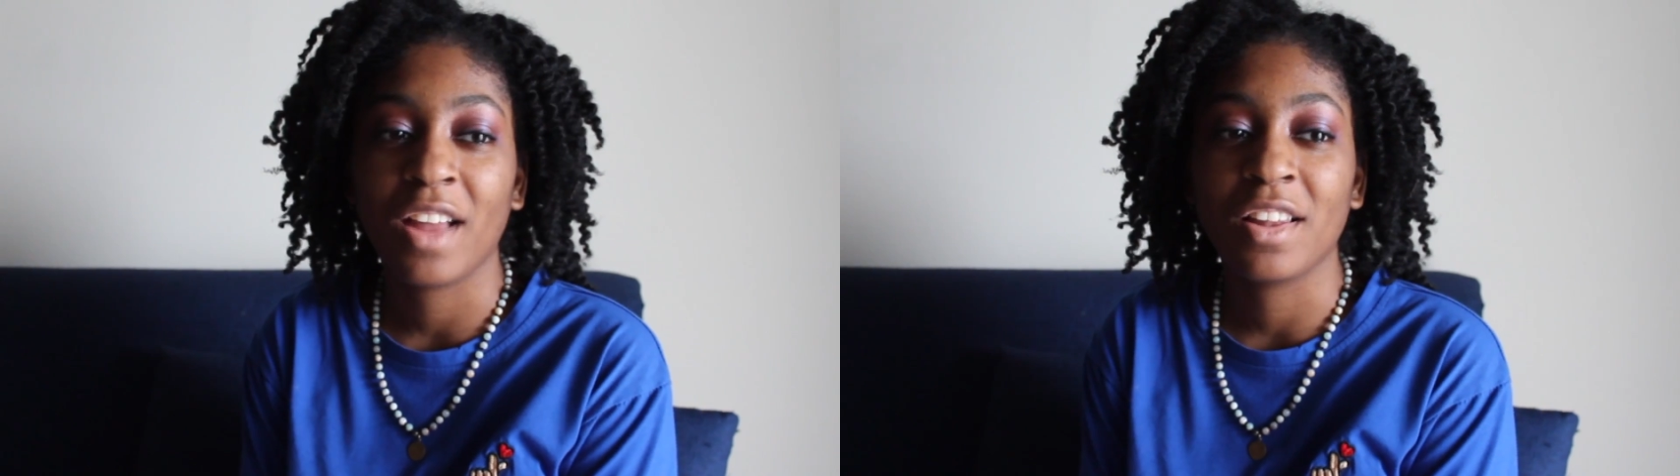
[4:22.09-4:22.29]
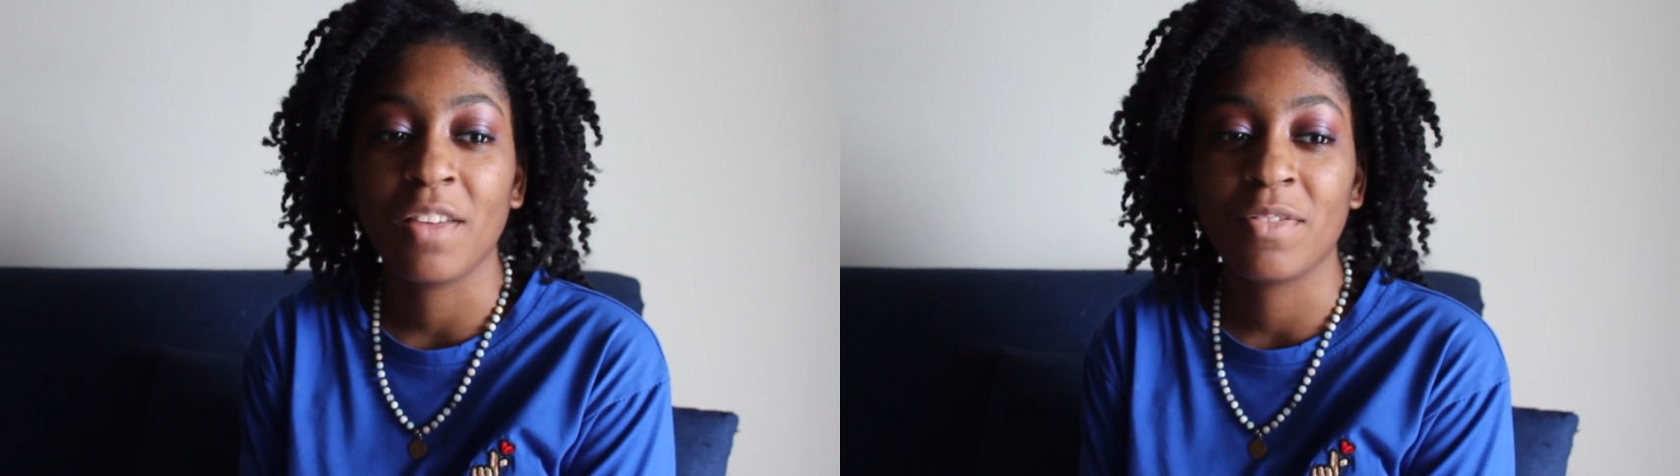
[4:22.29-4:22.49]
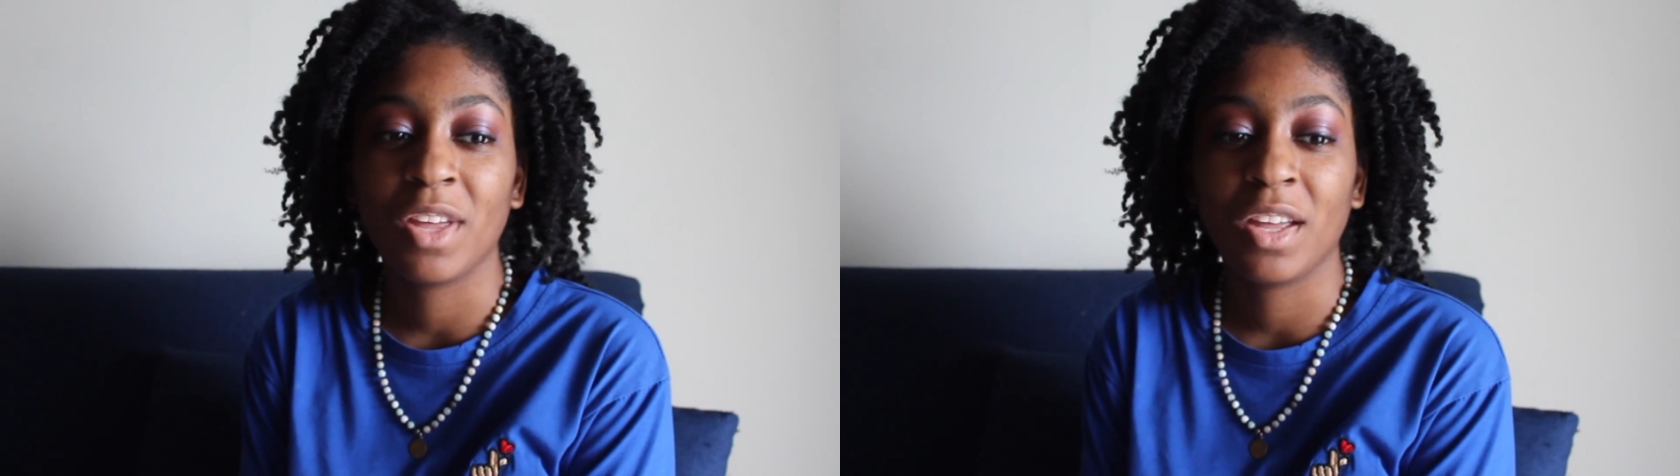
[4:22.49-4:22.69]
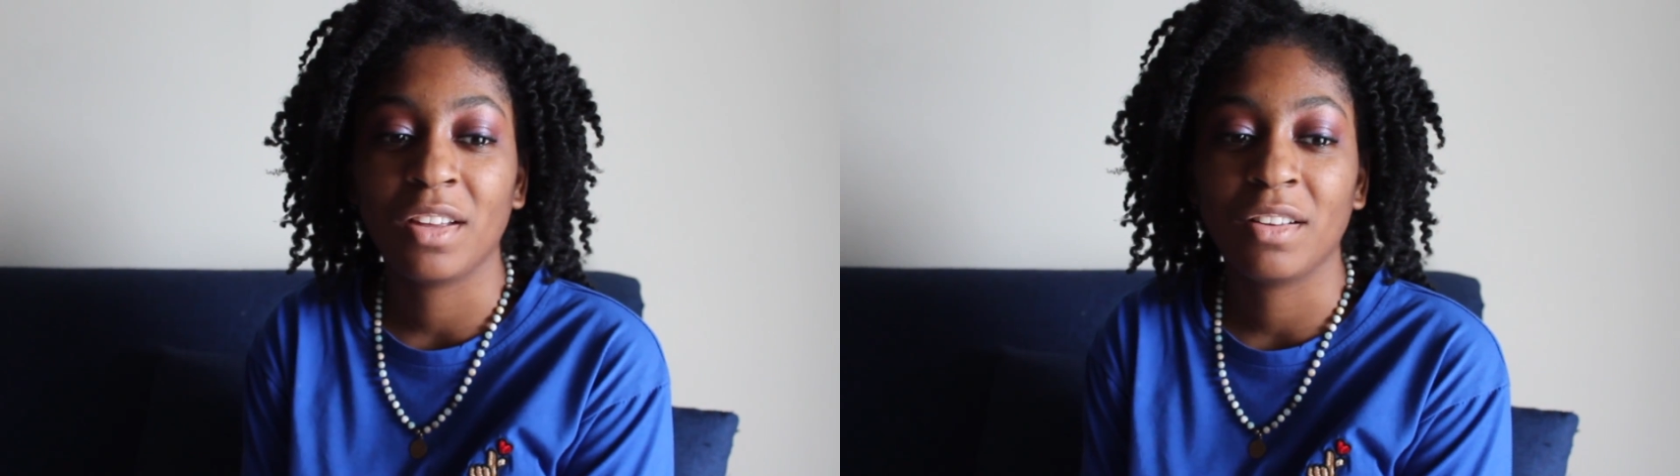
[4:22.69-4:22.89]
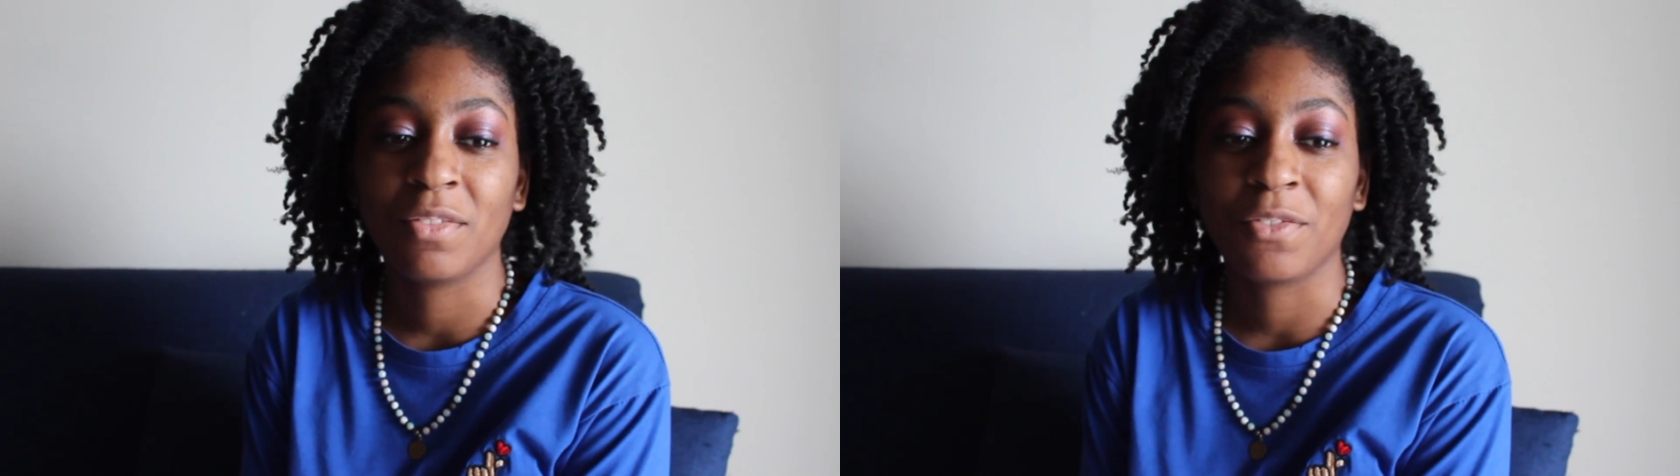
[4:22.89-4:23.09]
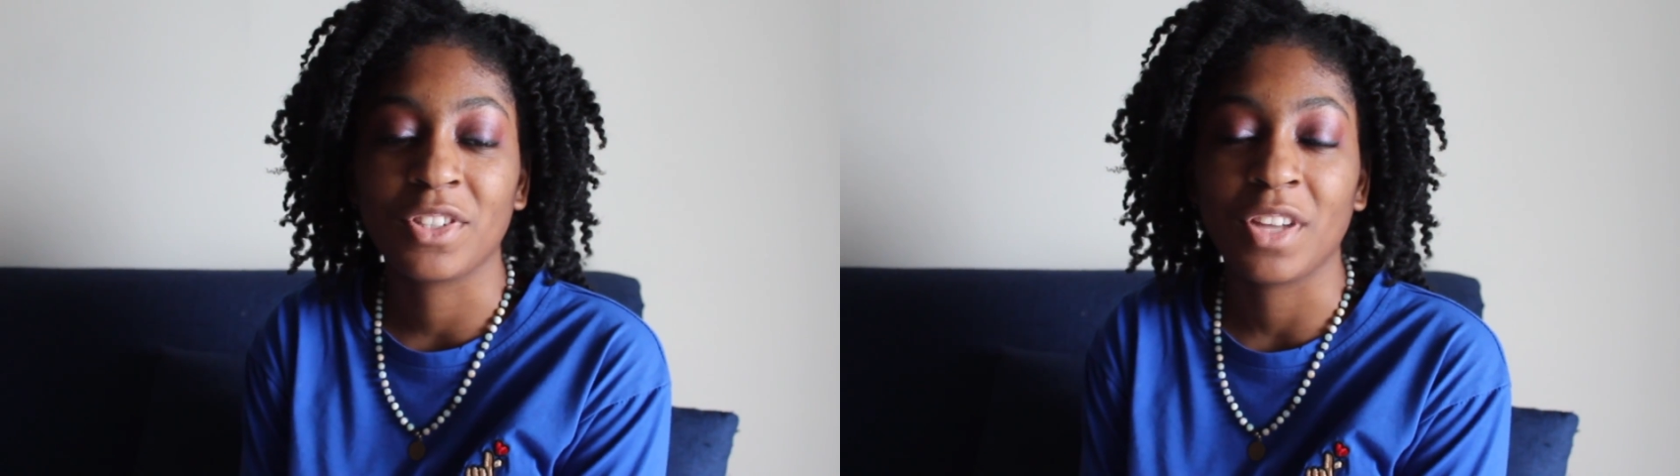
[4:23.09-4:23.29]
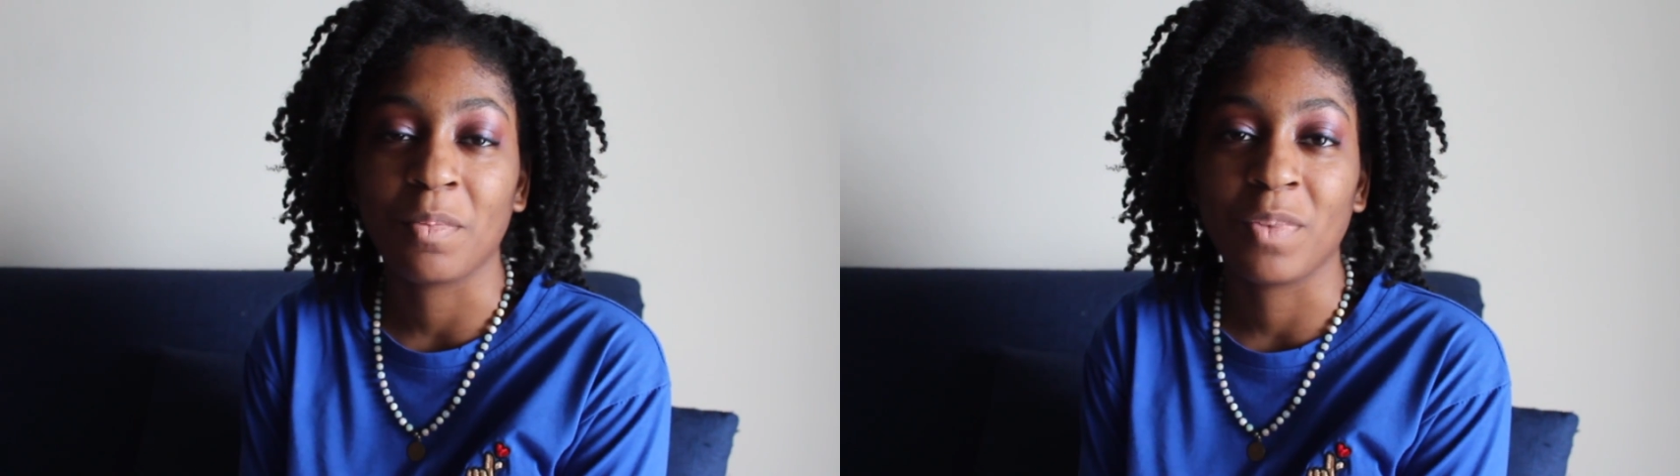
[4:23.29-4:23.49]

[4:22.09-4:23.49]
I love that for some